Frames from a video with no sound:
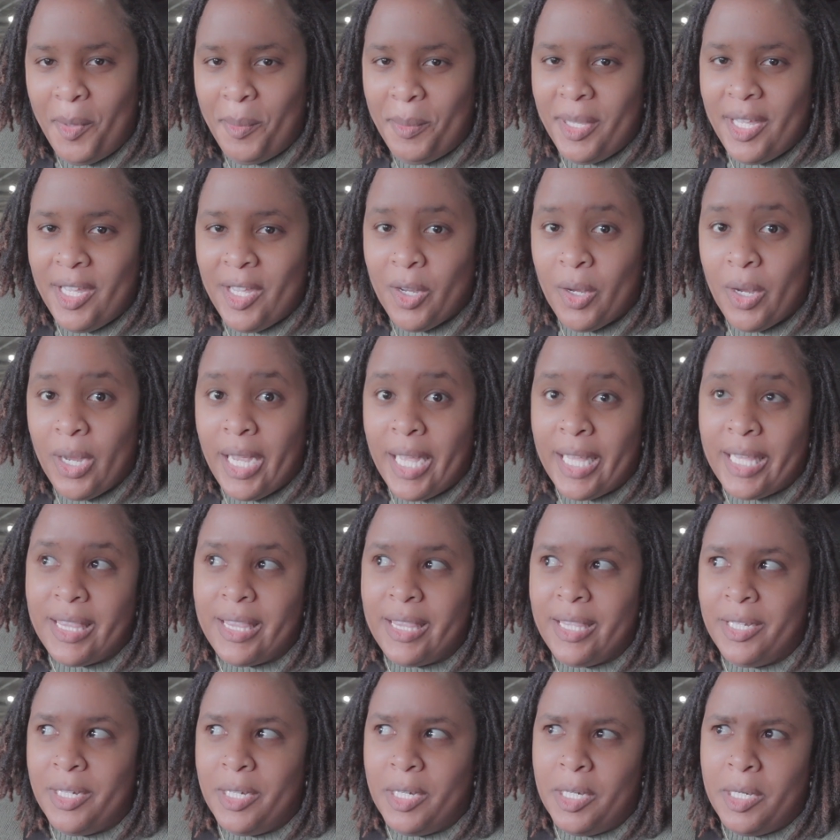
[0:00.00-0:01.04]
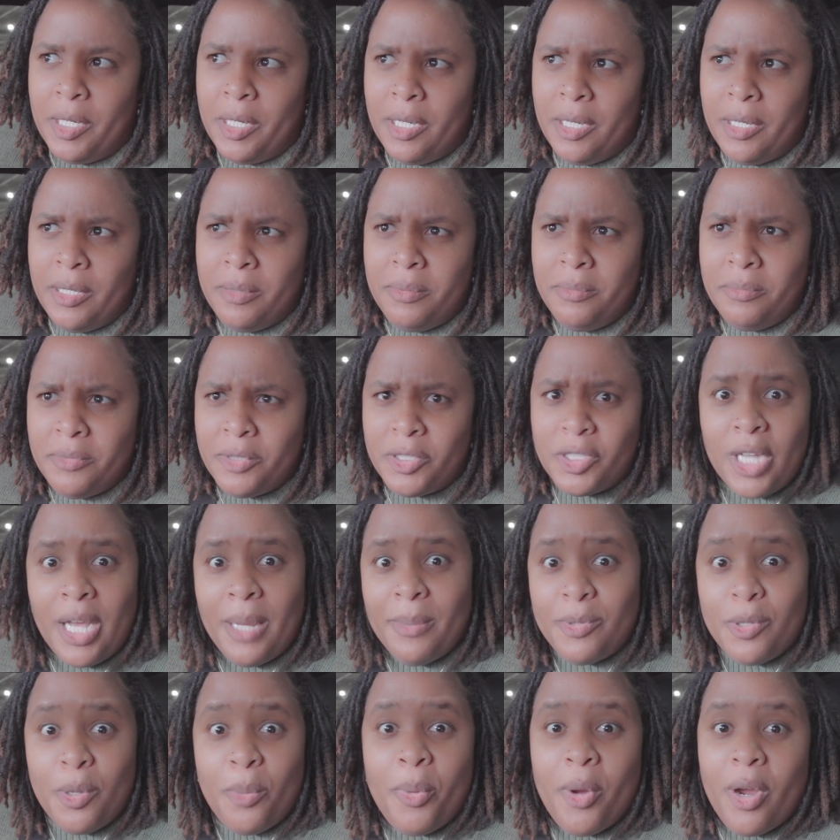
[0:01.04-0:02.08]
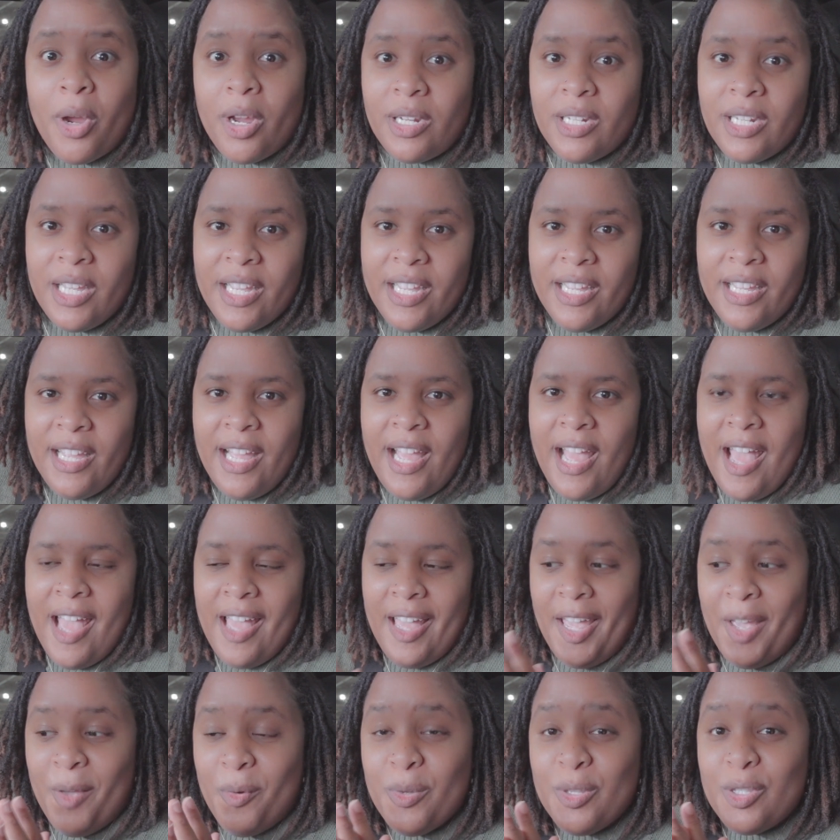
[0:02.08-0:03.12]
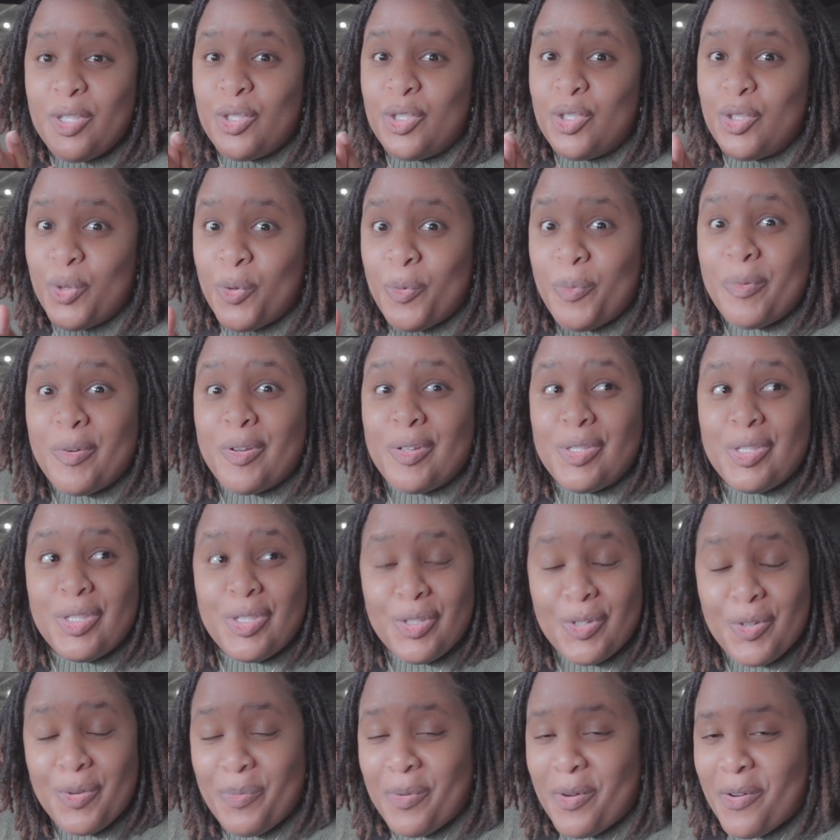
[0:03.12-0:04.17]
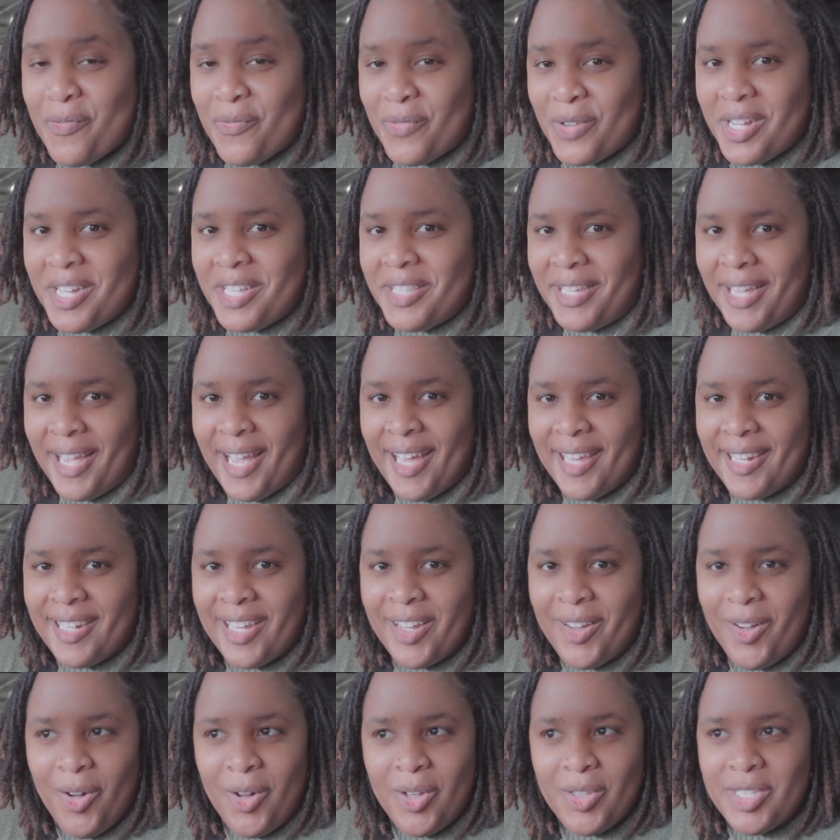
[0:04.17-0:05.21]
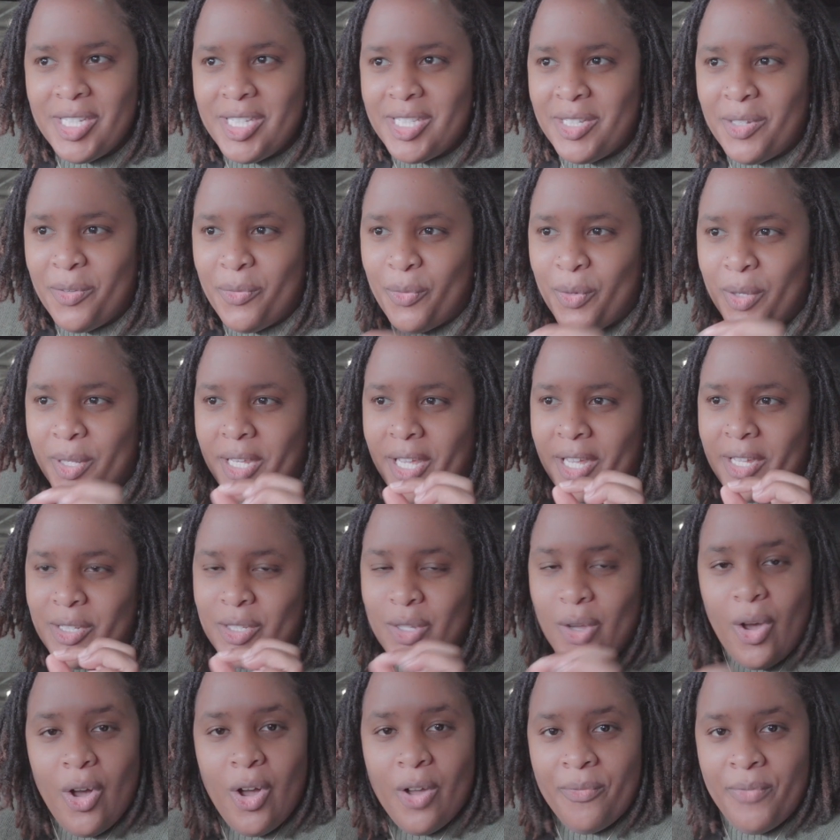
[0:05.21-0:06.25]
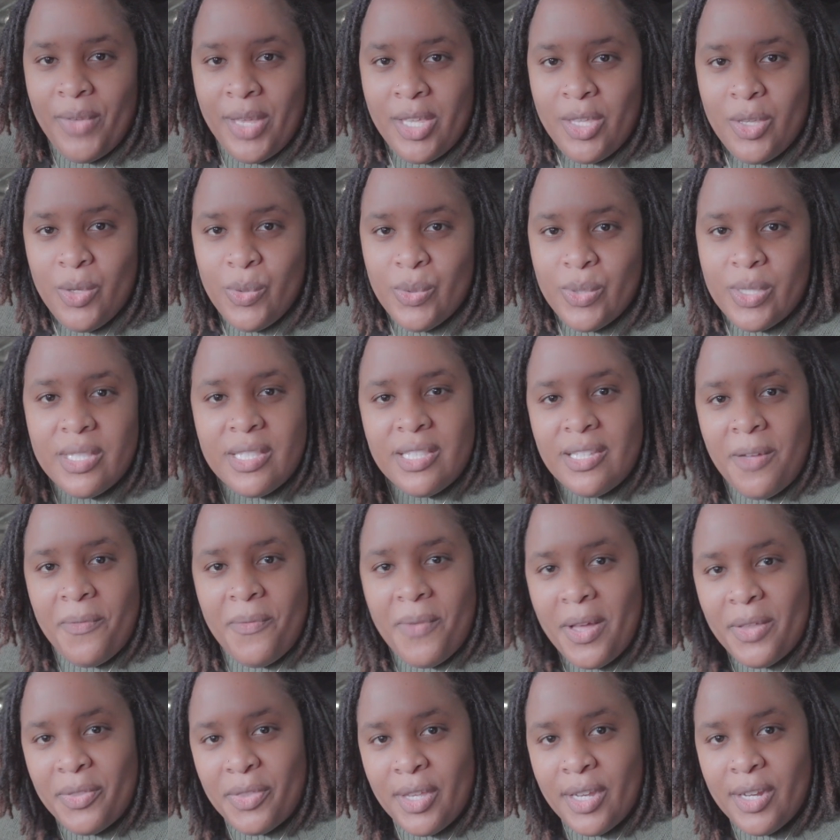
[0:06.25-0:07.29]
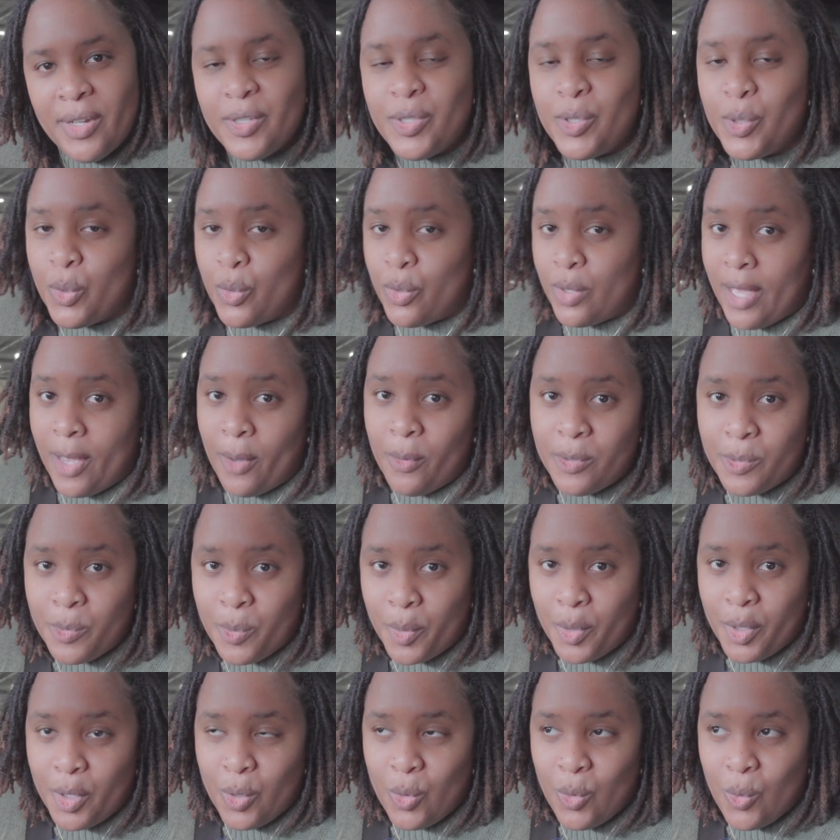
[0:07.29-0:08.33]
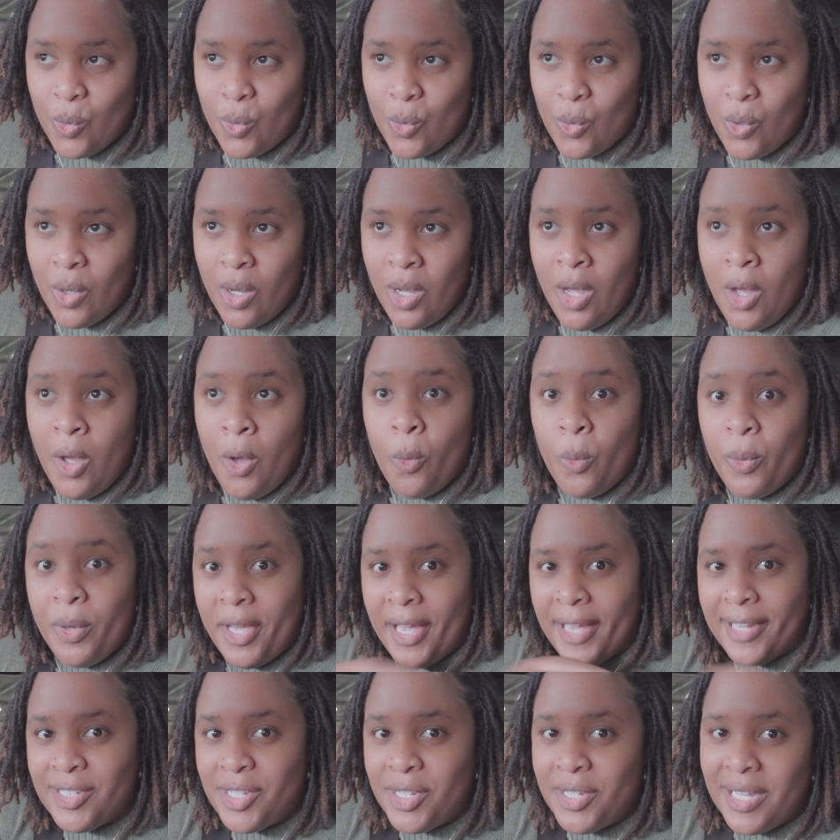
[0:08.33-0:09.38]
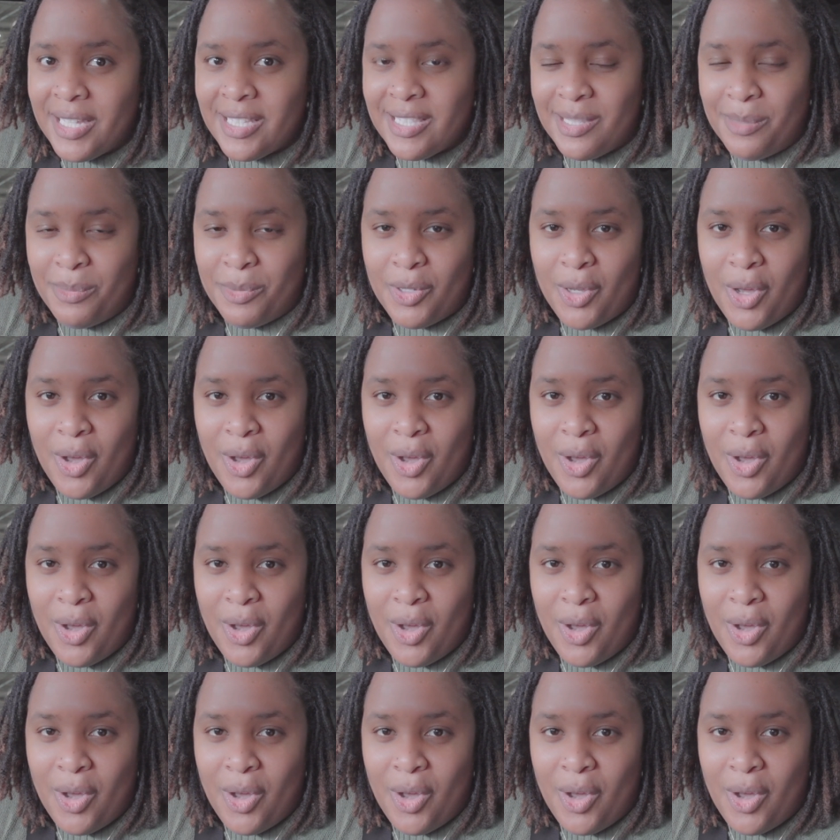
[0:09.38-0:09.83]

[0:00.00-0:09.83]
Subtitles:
here at the shops on Park Lane. It was super, super fun. They had like all these different like dog venues and stuff out there, so that was pretty cool. We actually got our